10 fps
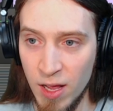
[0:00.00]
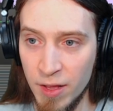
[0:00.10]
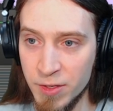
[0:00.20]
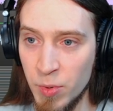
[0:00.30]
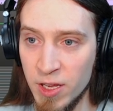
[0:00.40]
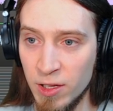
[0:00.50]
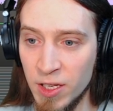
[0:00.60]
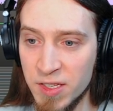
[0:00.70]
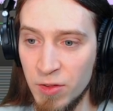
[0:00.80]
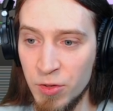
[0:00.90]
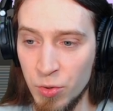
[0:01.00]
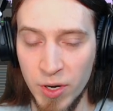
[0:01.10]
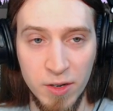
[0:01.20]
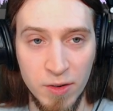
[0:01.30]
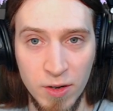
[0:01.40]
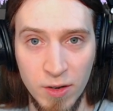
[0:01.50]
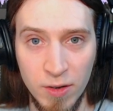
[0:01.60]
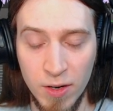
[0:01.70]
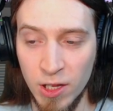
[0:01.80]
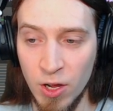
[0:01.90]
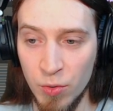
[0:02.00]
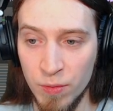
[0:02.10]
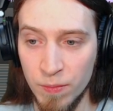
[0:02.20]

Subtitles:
so we can listen to it alone.